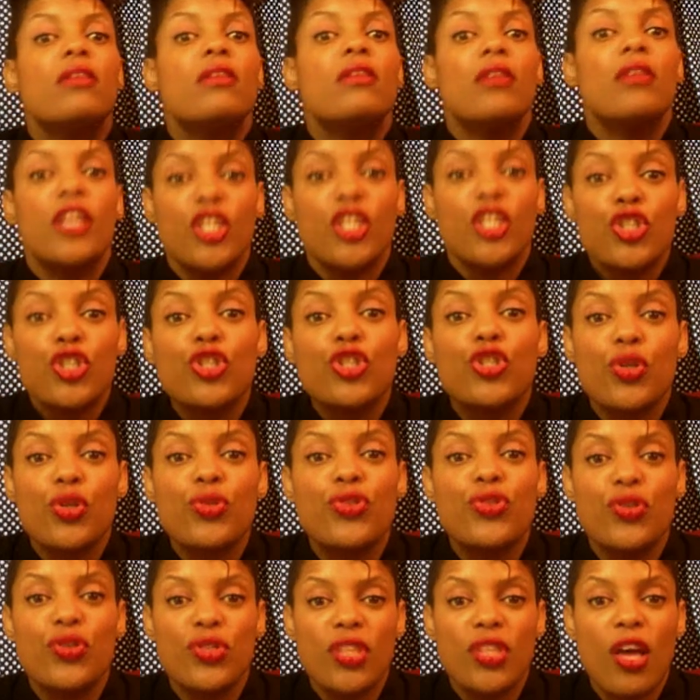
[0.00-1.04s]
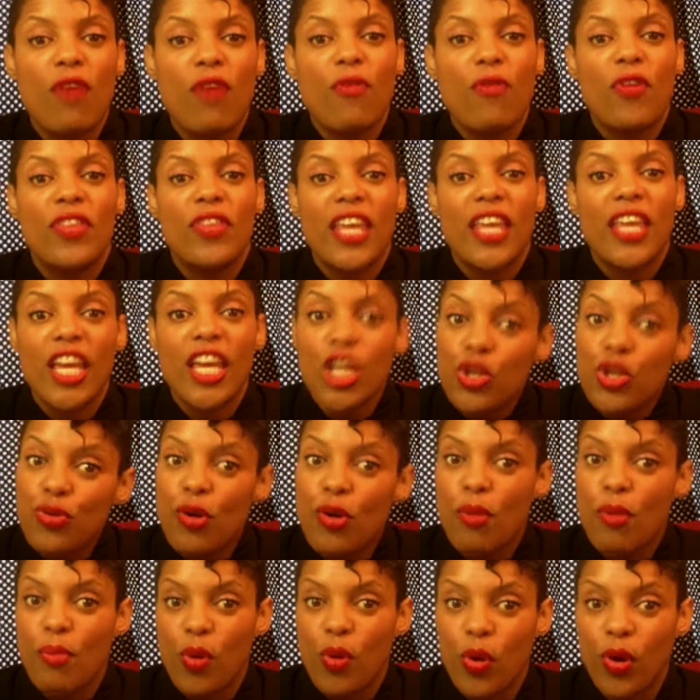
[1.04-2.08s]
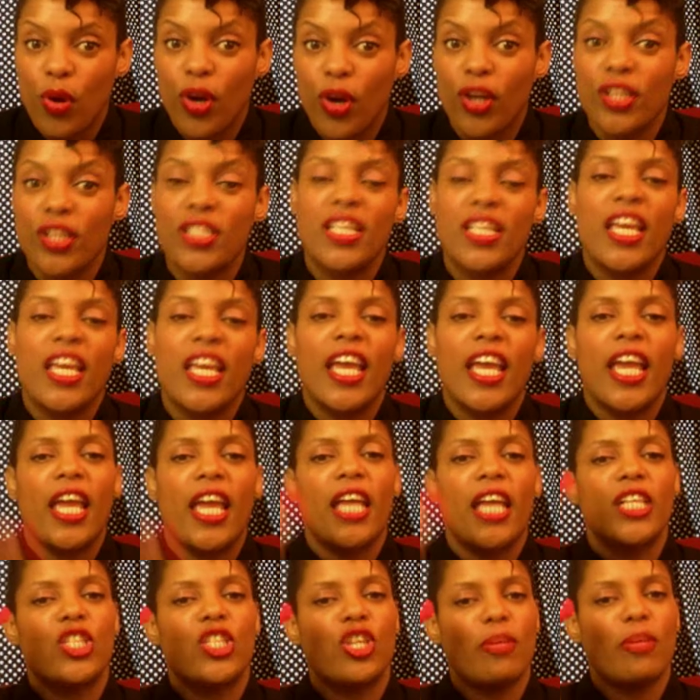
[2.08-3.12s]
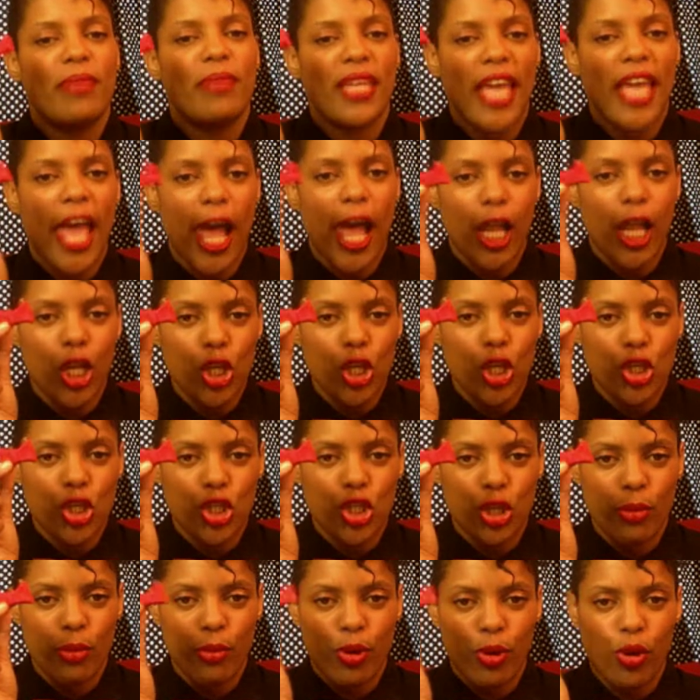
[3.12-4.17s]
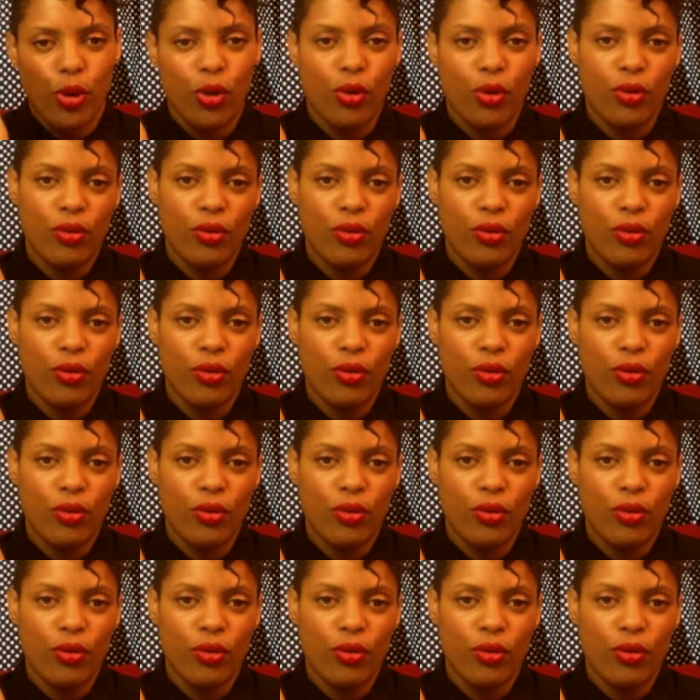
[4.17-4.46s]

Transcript: introduce yourself on the intro boards to be eligible